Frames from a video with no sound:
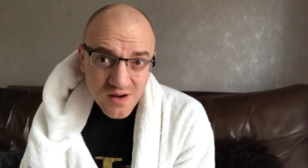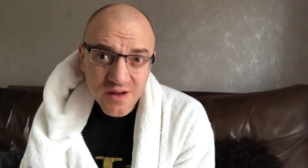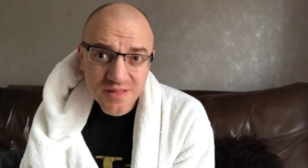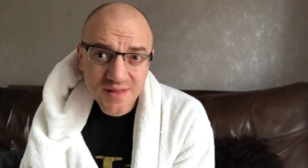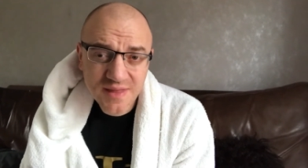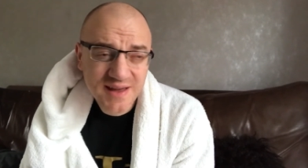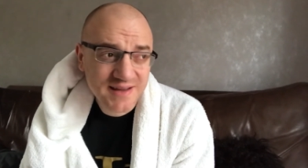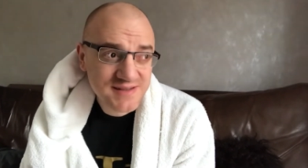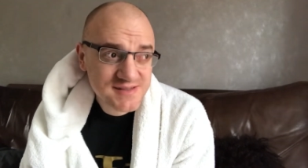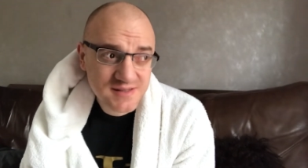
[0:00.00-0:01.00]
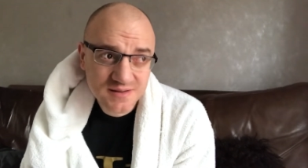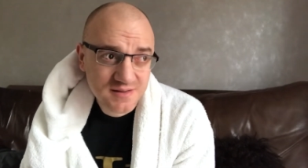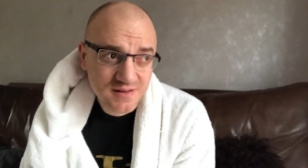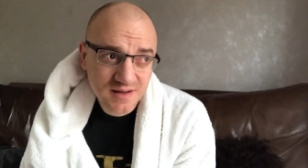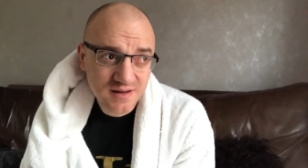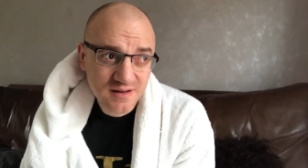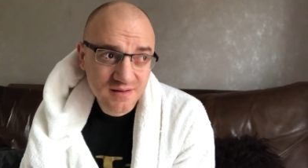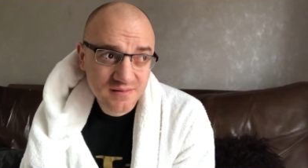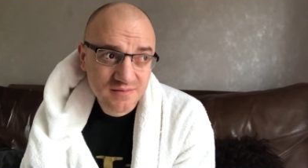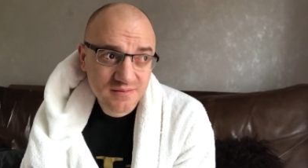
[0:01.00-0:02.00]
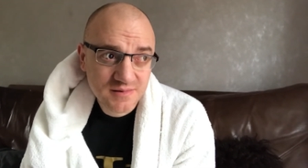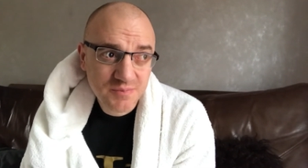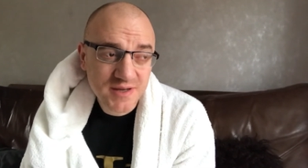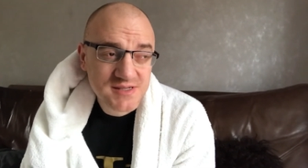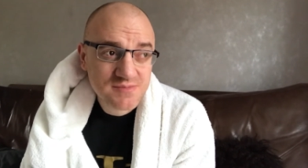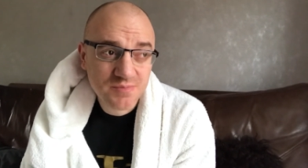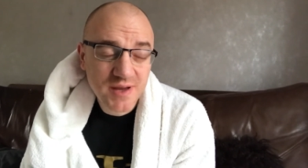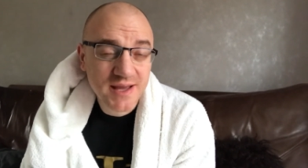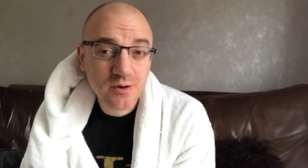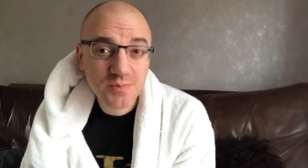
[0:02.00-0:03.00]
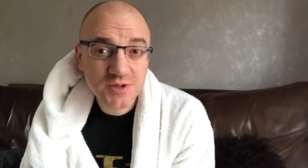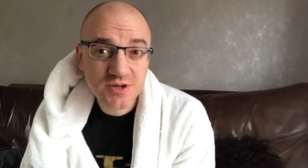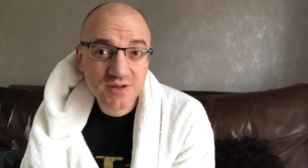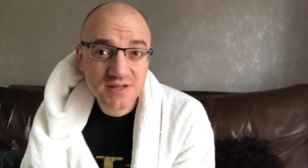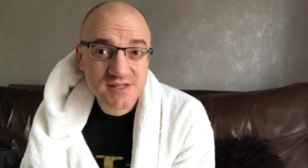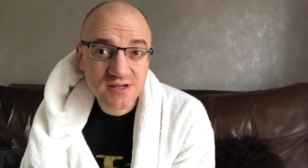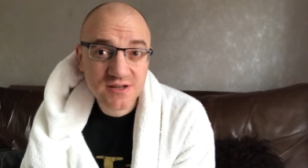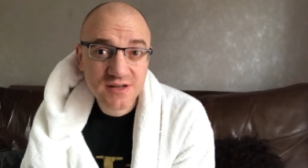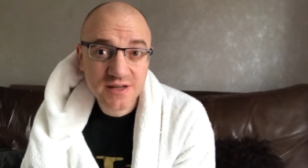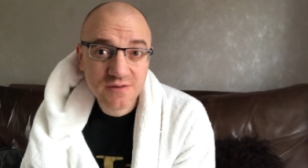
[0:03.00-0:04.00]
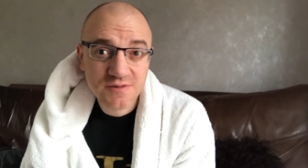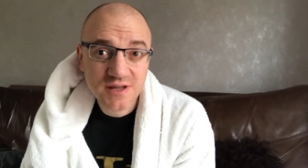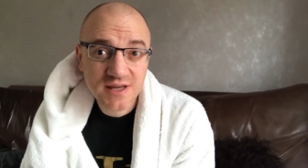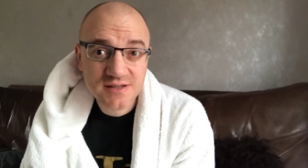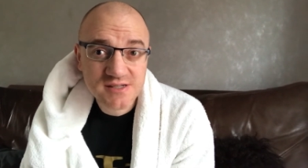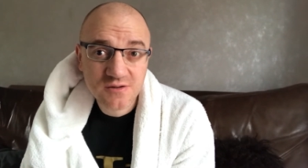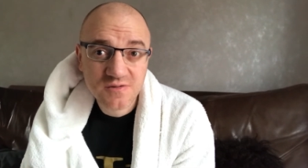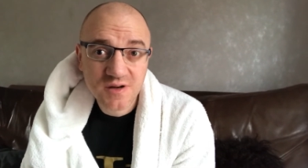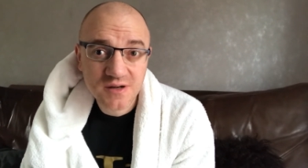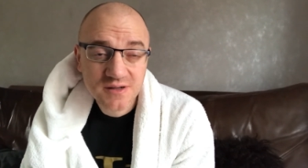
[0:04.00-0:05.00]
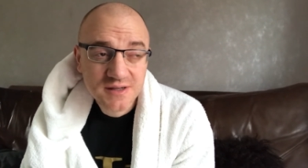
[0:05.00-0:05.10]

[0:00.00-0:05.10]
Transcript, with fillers: I think that is uh, the best betting opportunity, certainly, of the year so far.